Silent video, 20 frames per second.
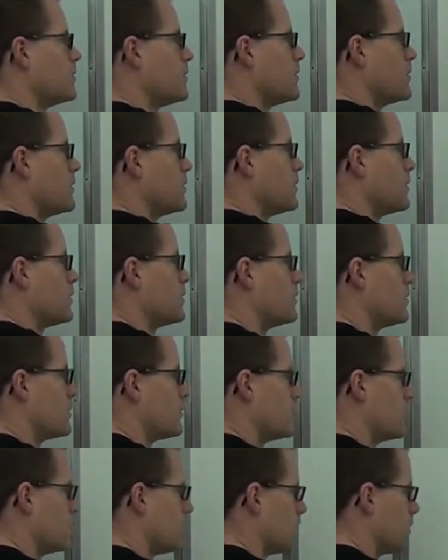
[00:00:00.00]

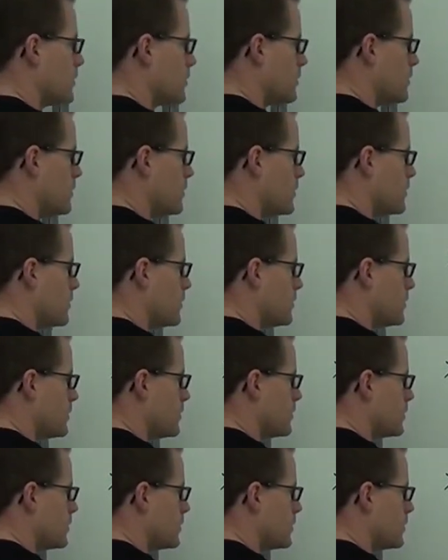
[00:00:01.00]
No one is speaking in this clip.